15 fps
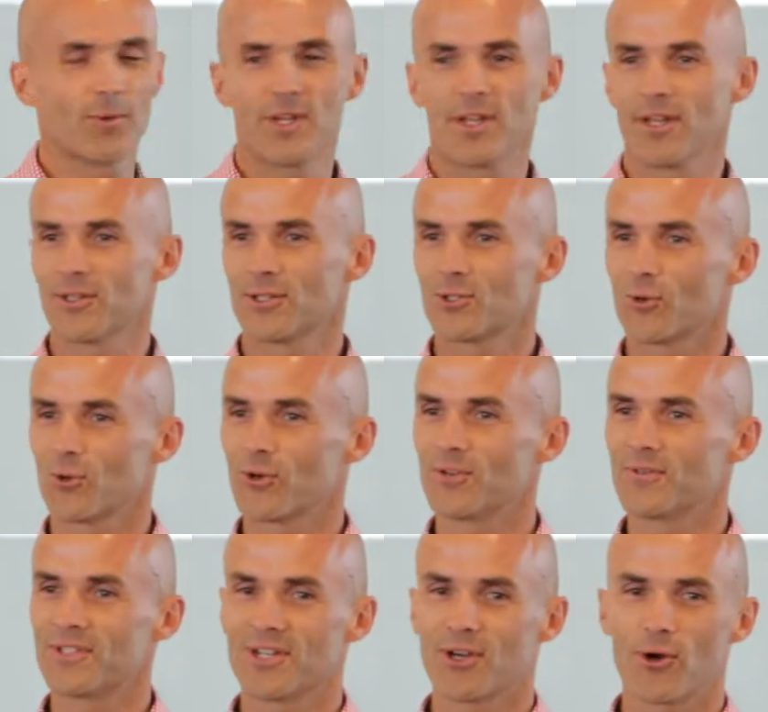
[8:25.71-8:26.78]
We hear the story
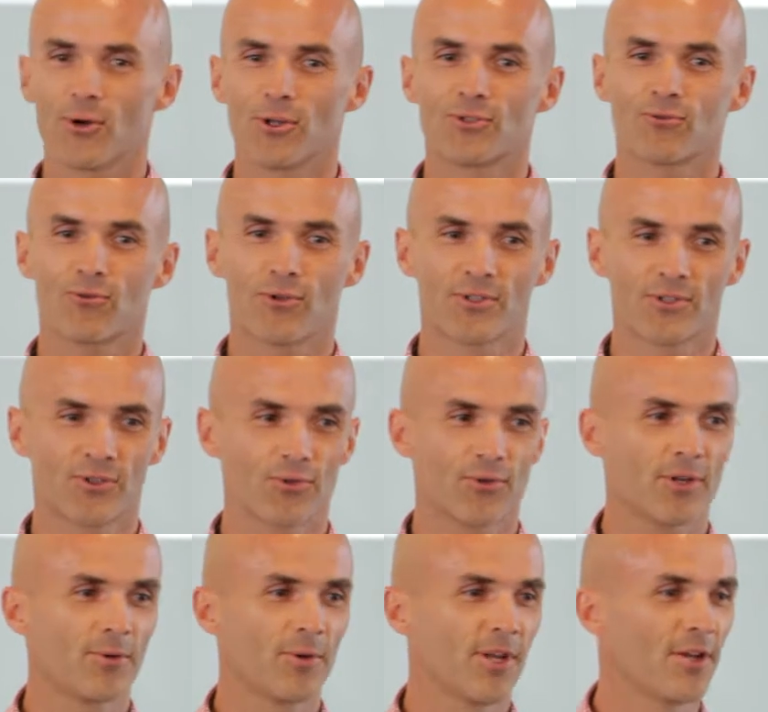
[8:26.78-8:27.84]
of Xero, it's Rod's
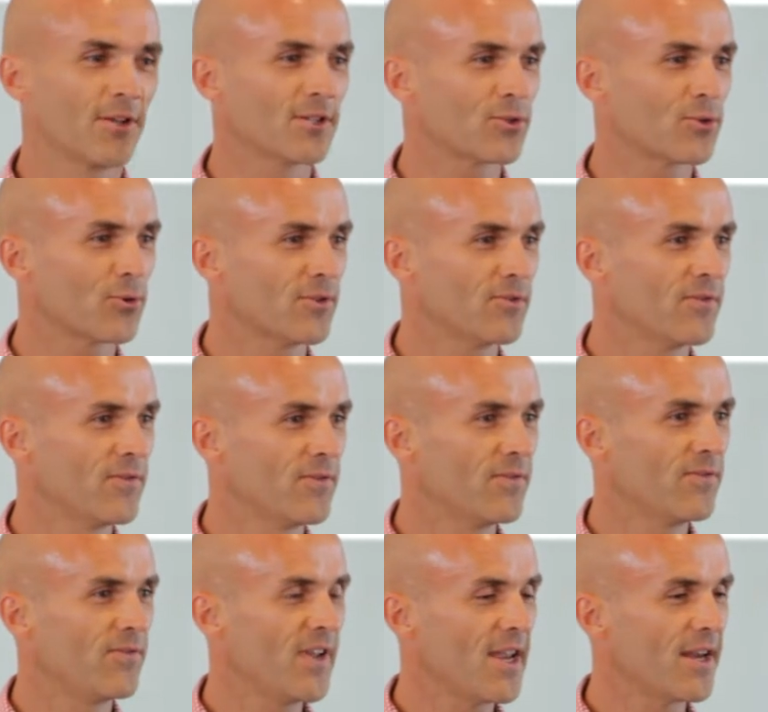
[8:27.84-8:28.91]
story. We hear the story of
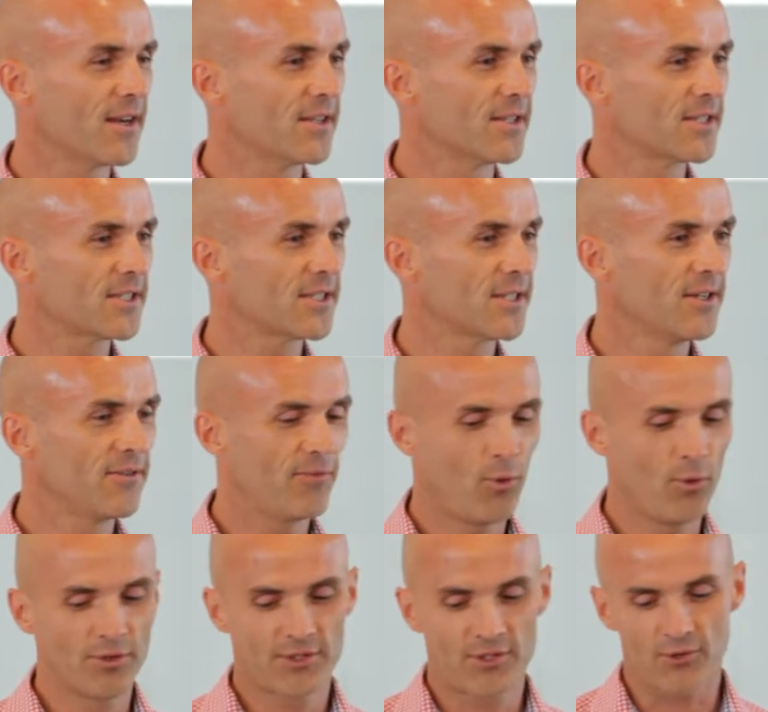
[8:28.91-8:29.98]
Vend, it's
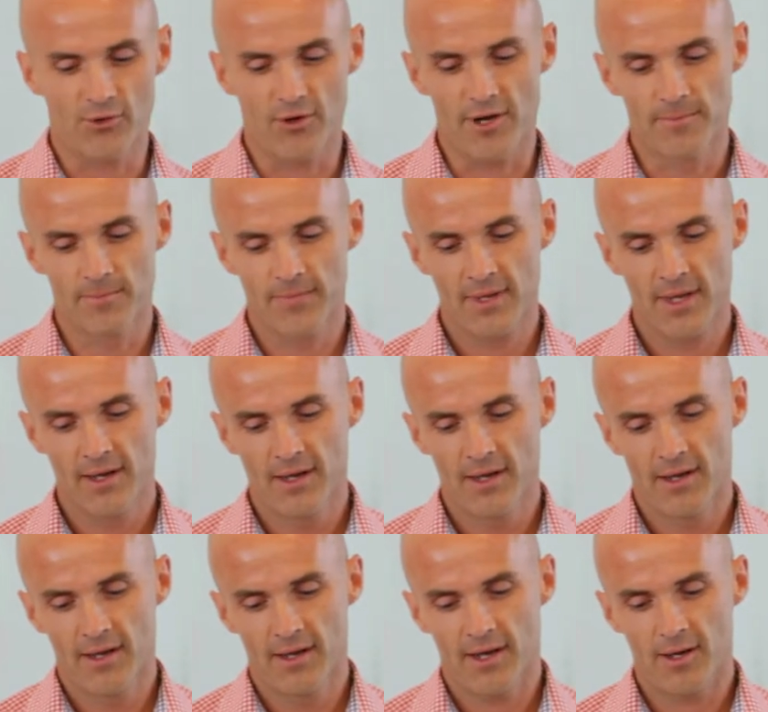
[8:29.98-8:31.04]
Vaughan's story.
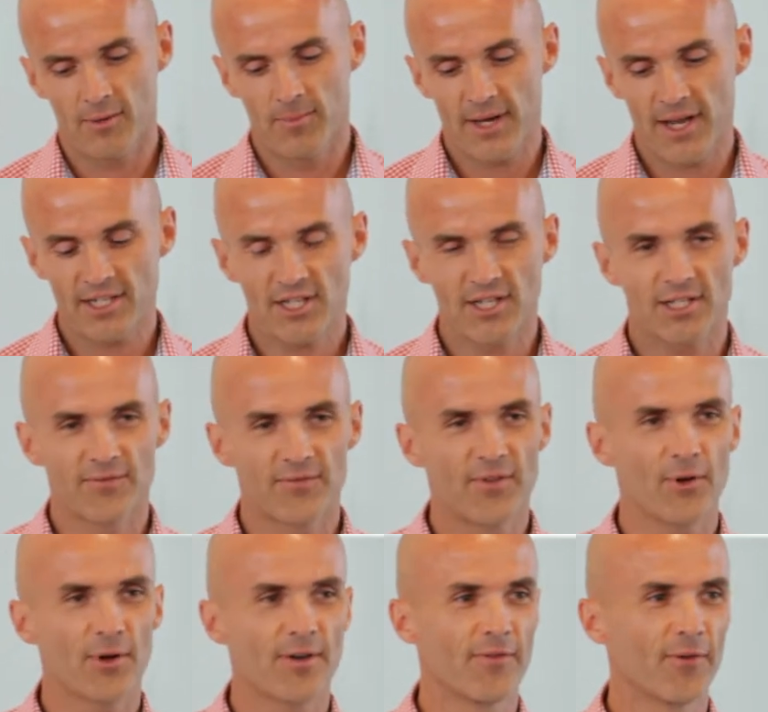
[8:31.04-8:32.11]
Um, but actually, it's
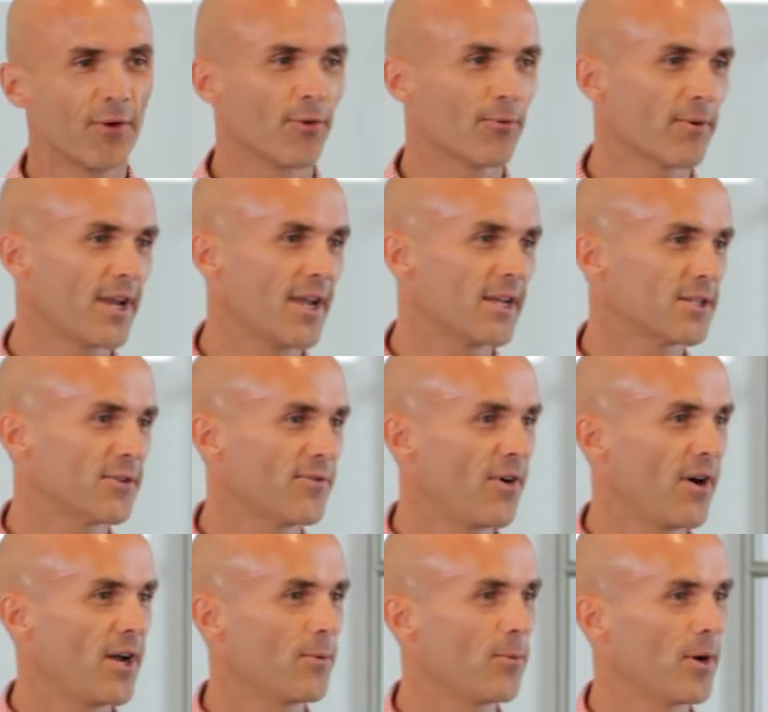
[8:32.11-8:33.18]
very, very rare to
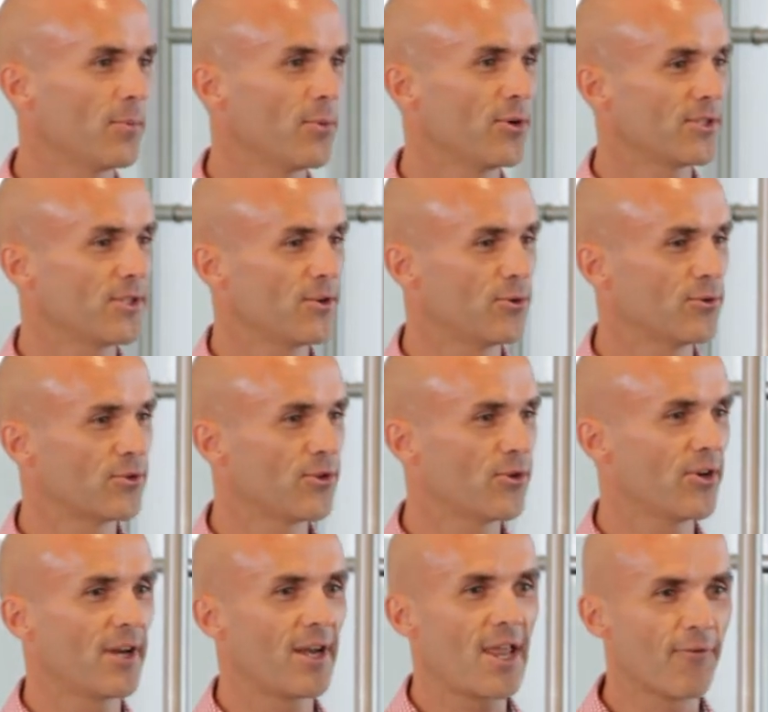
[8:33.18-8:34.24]
find one person who's
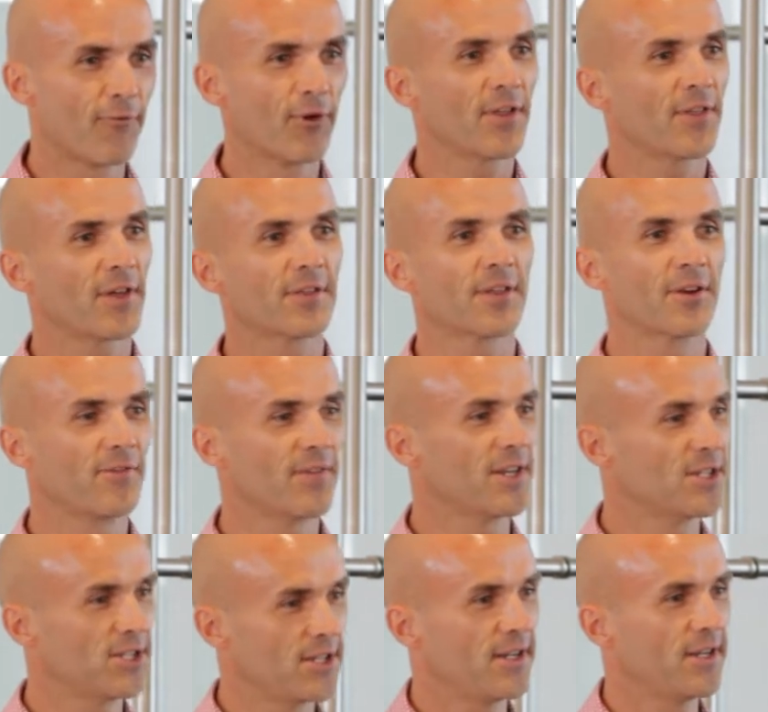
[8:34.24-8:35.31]
good at everything that a
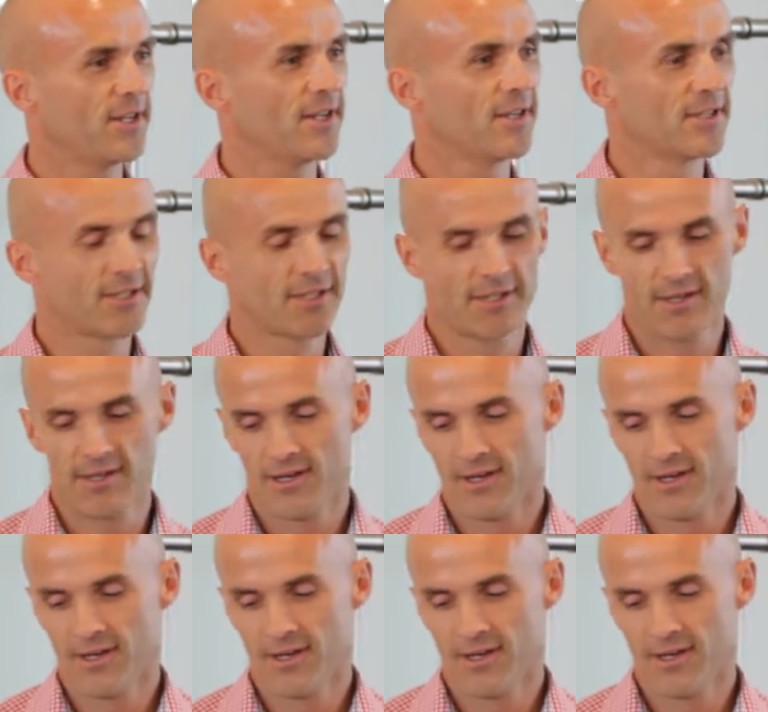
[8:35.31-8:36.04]
venture needs.